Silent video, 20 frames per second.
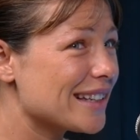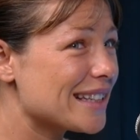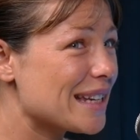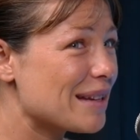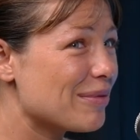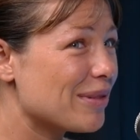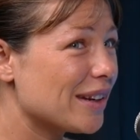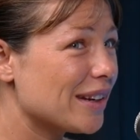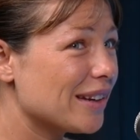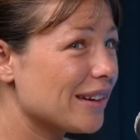
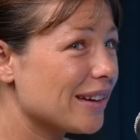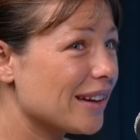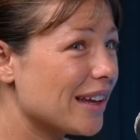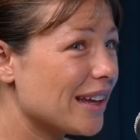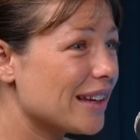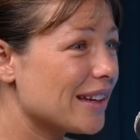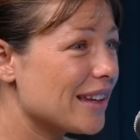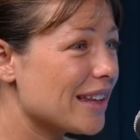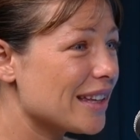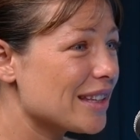sleep in
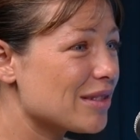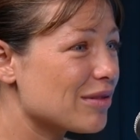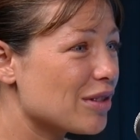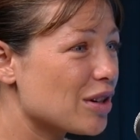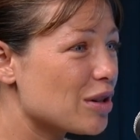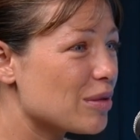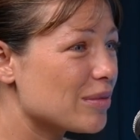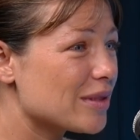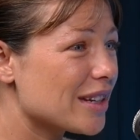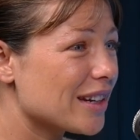this
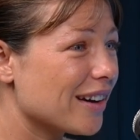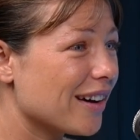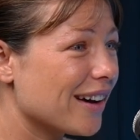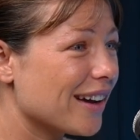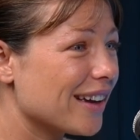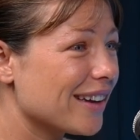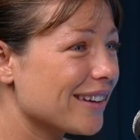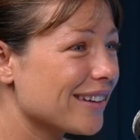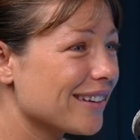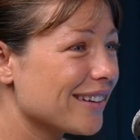room
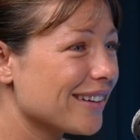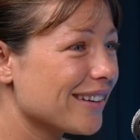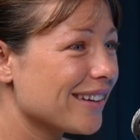tonight?